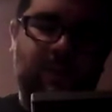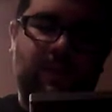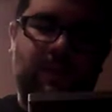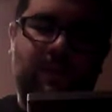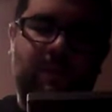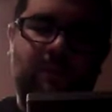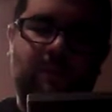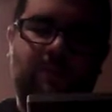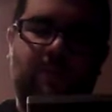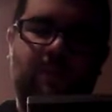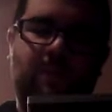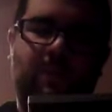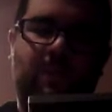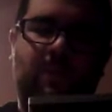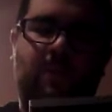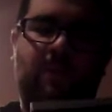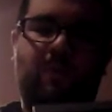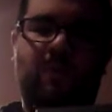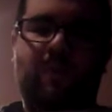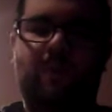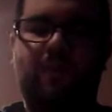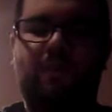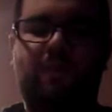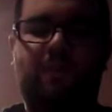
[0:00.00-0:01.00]
that I'm
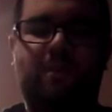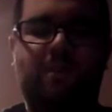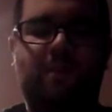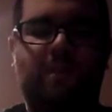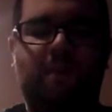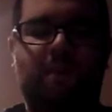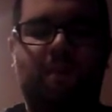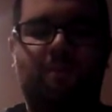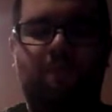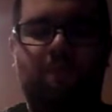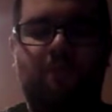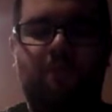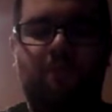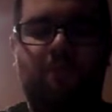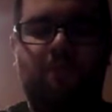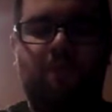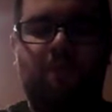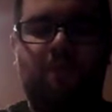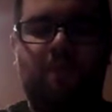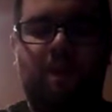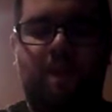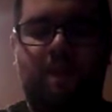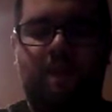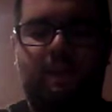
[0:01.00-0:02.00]
familiar with is named
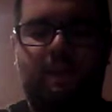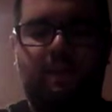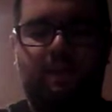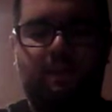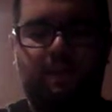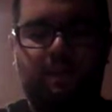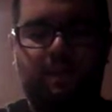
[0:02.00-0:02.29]
Jet.